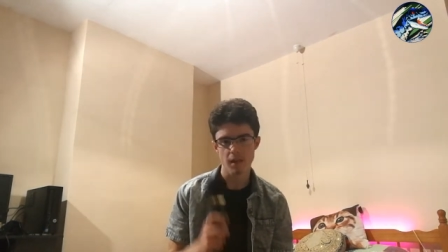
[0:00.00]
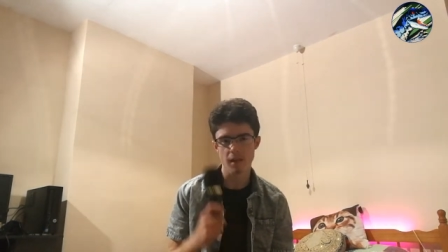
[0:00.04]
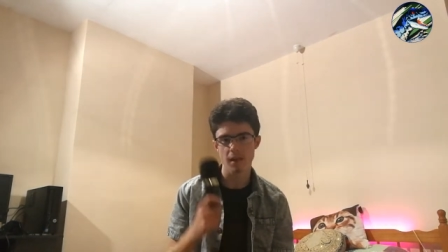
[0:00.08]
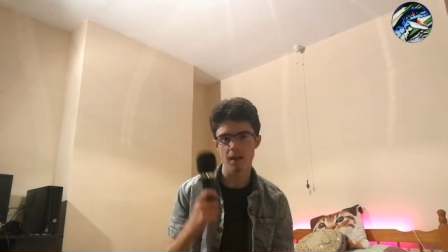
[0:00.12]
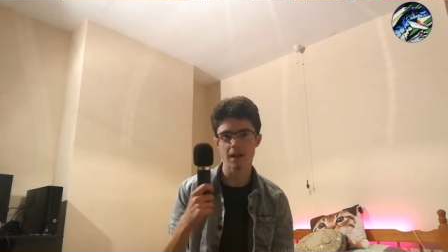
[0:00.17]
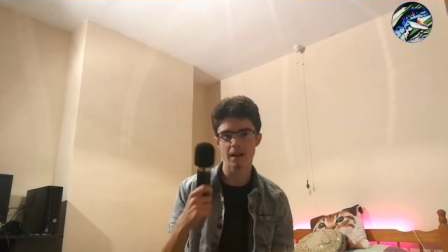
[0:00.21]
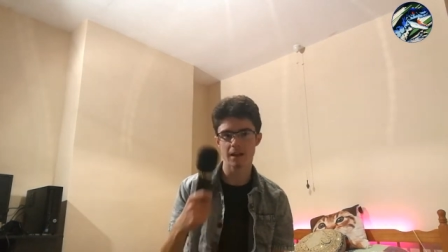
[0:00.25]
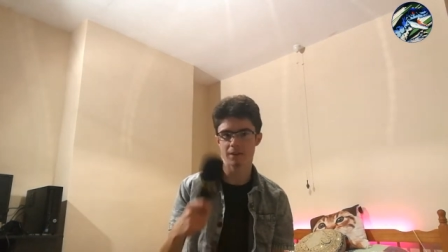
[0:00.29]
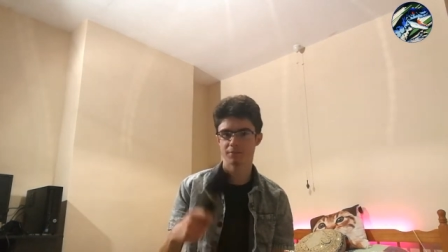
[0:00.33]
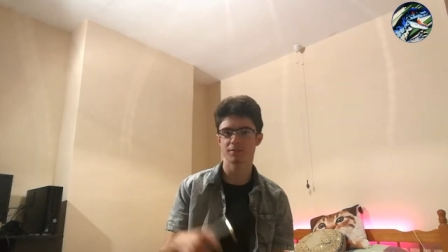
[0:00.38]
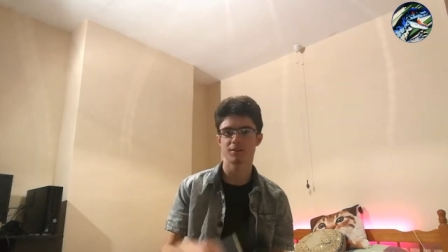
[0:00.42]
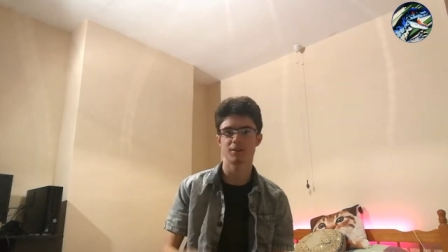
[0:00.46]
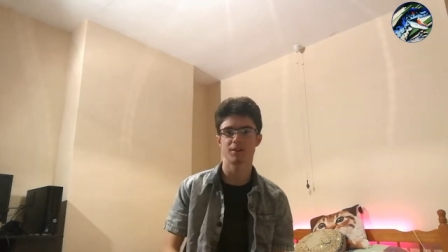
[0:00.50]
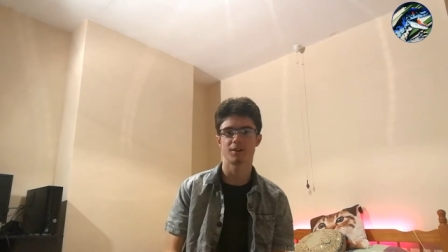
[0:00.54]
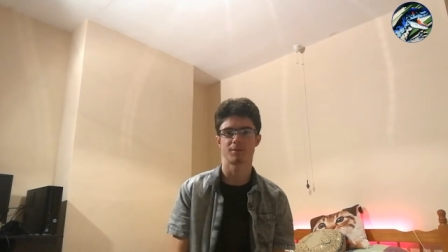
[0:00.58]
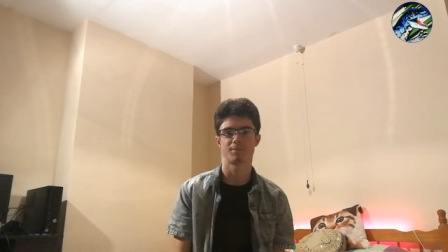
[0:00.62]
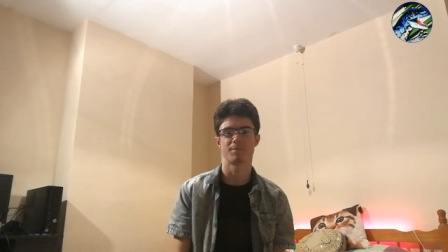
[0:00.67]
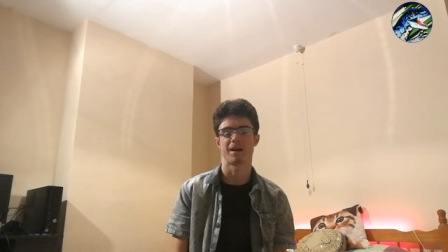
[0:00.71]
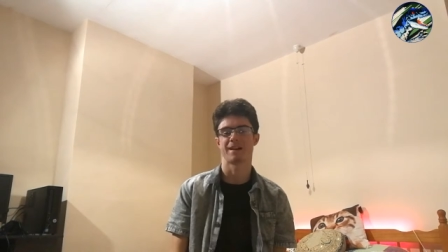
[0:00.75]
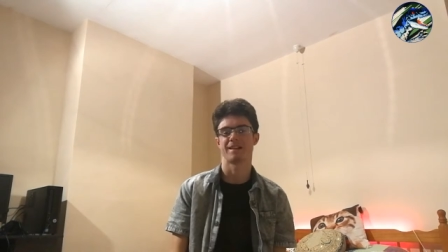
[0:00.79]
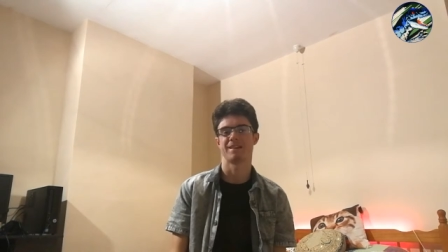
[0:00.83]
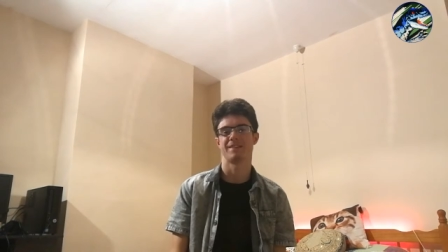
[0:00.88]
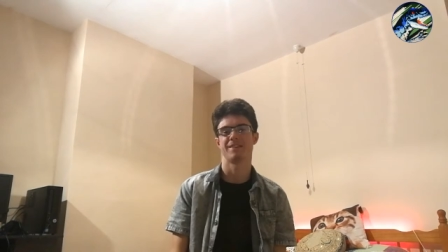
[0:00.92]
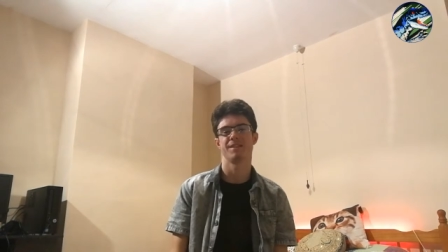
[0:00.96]
I'll have to look
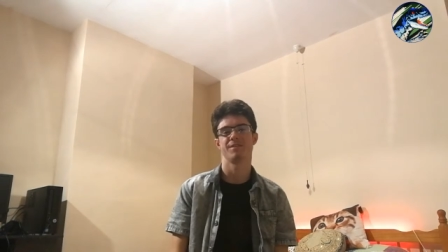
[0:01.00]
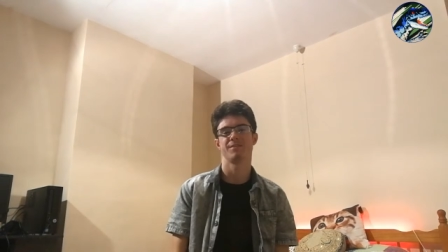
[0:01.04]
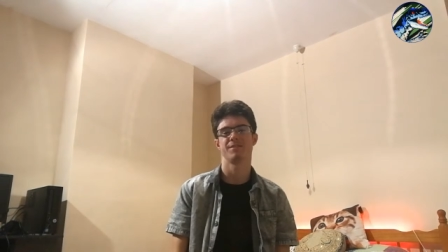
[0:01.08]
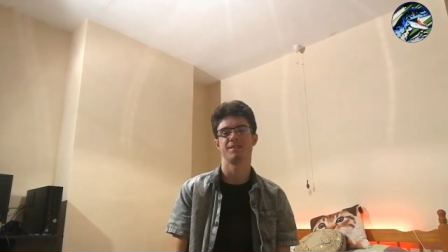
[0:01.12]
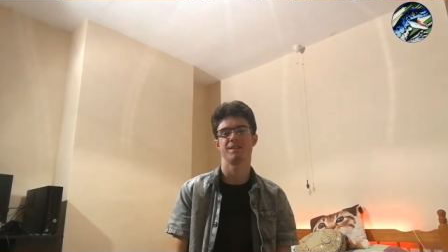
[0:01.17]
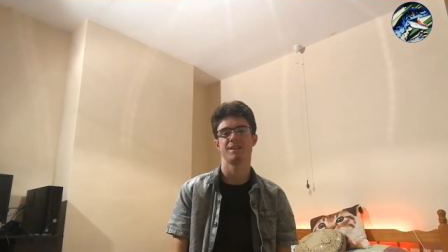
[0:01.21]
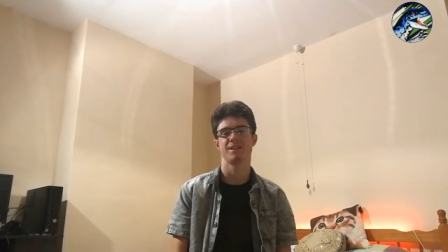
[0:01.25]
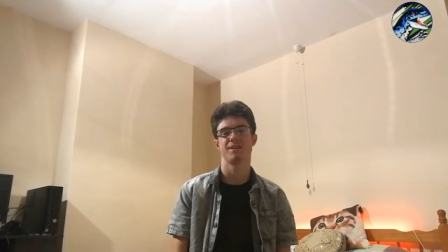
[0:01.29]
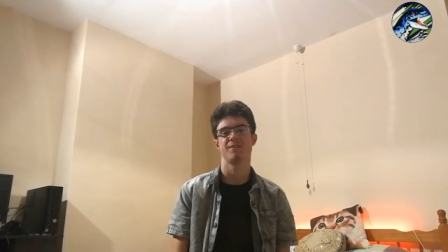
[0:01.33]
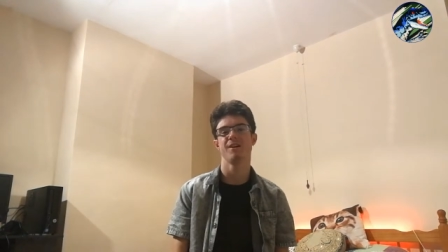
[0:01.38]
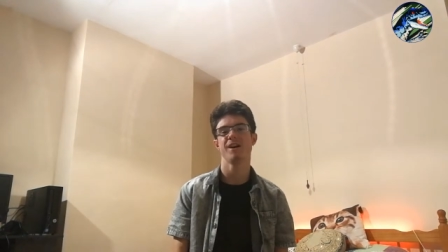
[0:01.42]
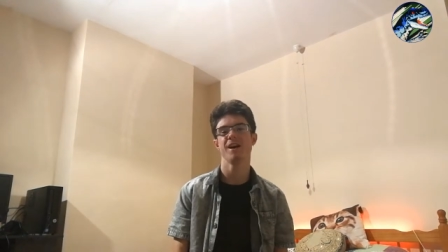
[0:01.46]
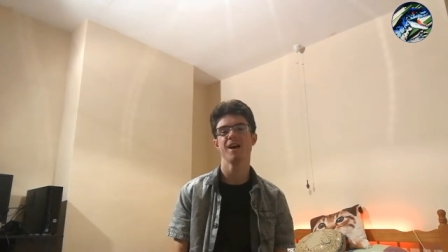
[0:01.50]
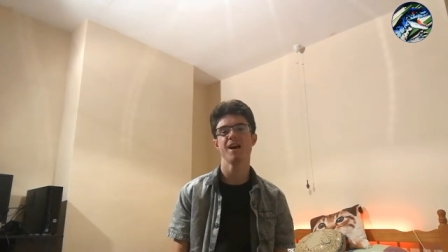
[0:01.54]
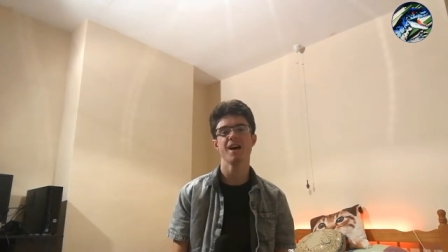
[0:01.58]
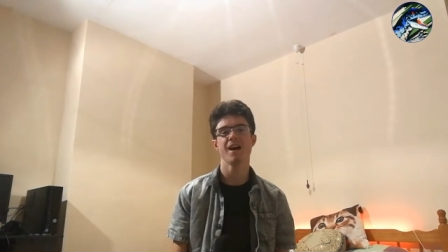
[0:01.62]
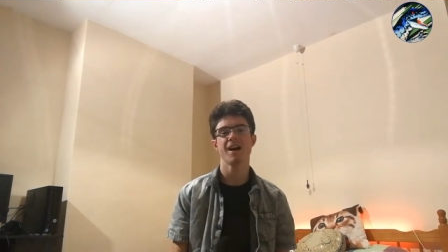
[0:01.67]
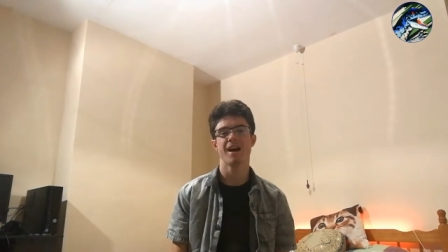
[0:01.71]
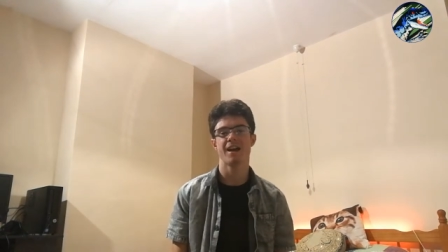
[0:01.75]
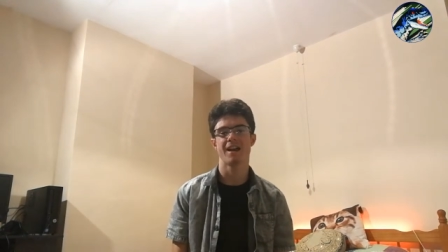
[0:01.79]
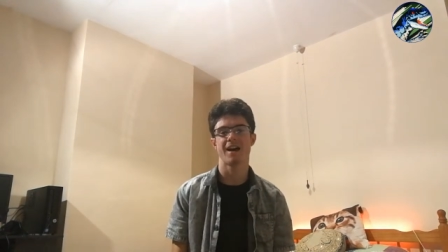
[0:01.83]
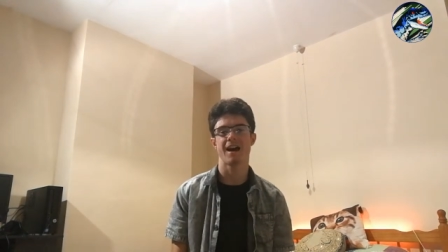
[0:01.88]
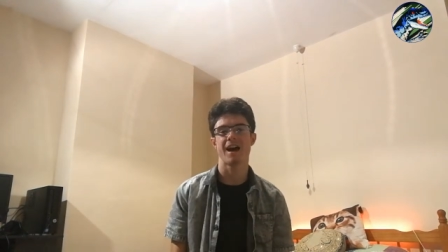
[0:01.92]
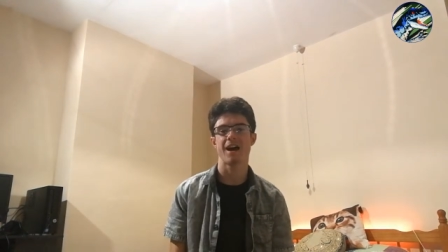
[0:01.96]
back in the video
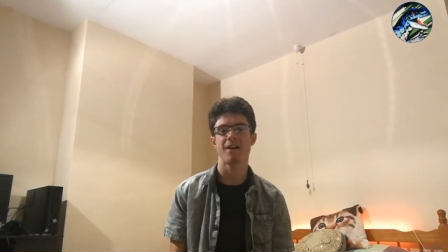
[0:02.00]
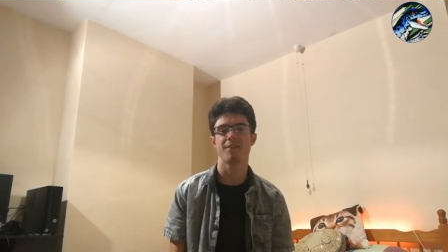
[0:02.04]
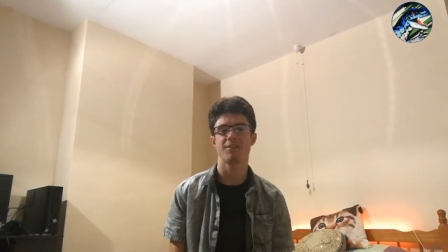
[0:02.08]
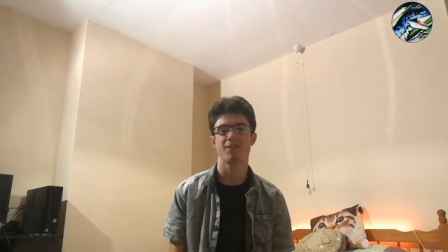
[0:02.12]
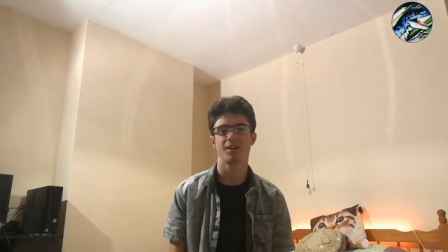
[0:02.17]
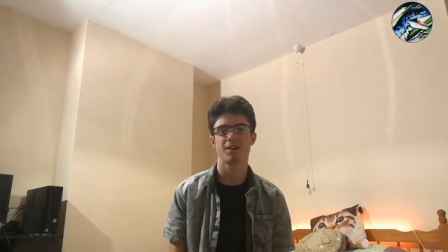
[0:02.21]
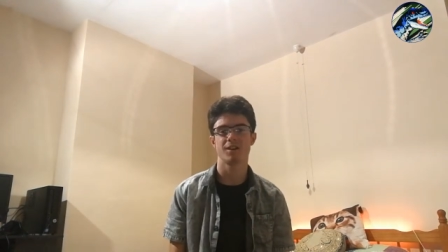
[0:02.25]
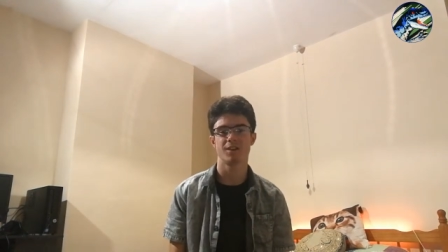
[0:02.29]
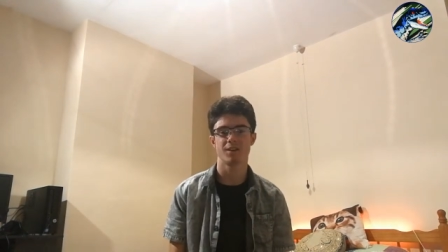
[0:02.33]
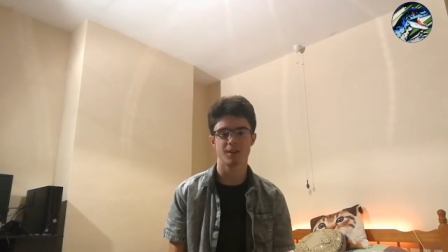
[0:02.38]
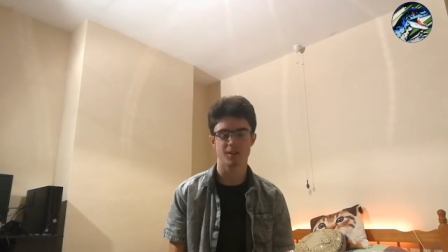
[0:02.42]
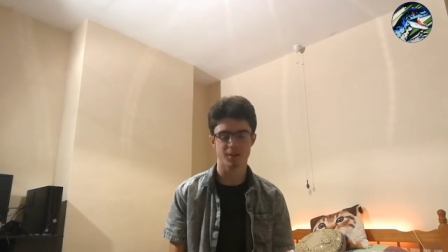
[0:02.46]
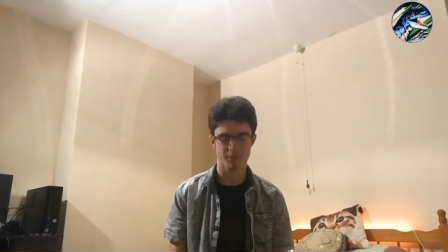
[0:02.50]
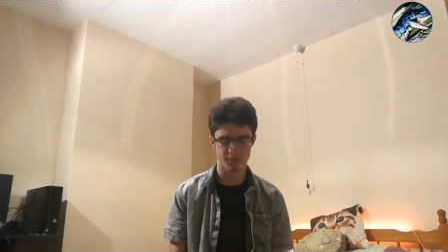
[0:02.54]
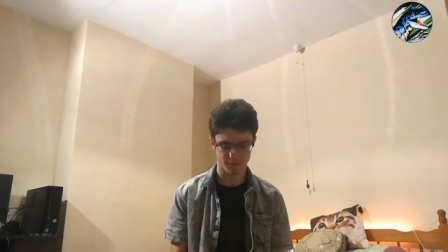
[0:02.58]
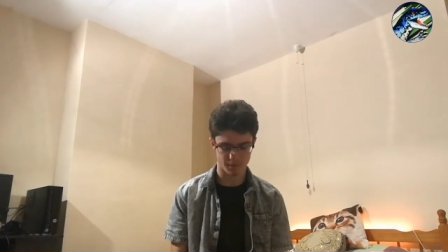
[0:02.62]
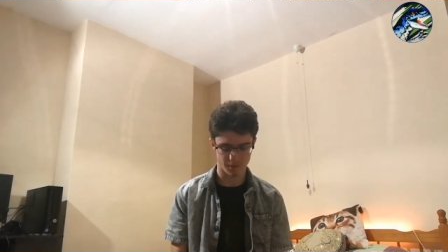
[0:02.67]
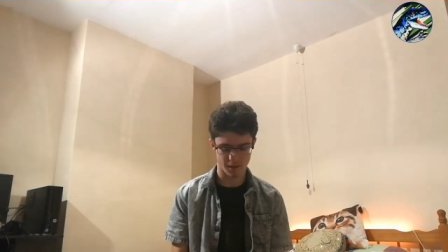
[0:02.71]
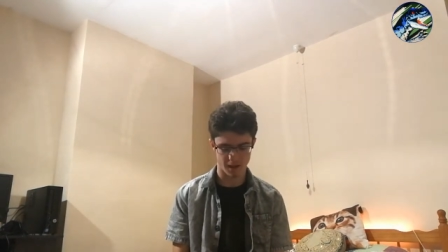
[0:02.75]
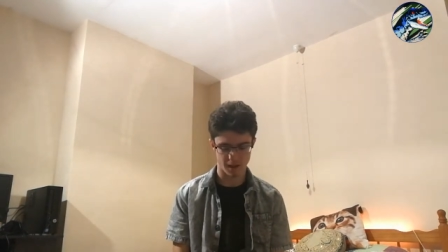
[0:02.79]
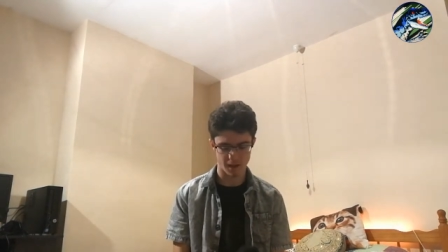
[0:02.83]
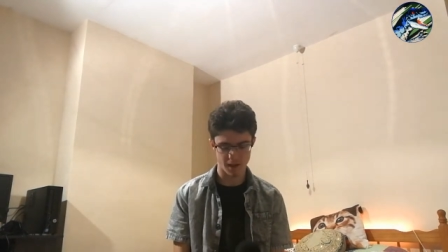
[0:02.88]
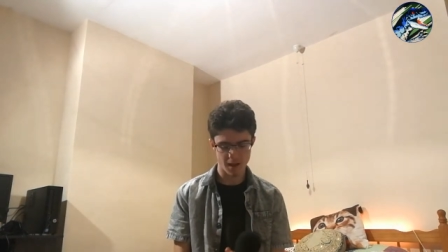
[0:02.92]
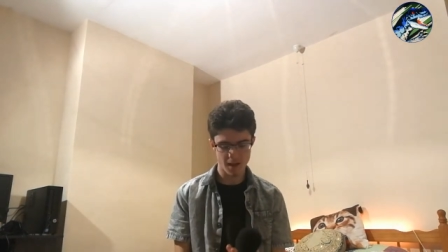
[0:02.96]
and have a look for
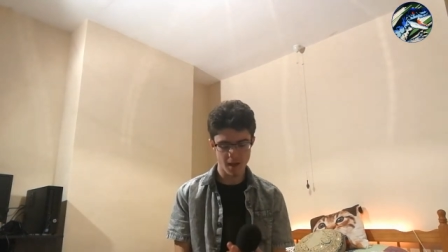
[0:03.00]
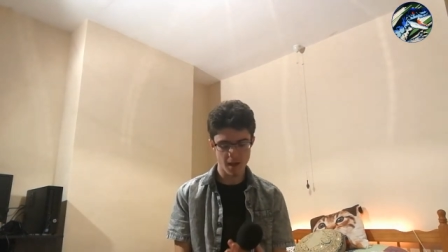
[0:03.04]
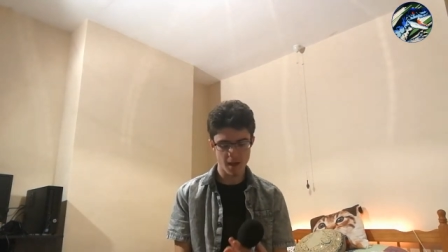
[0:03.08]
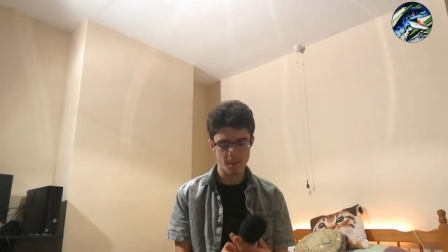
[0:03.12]
that.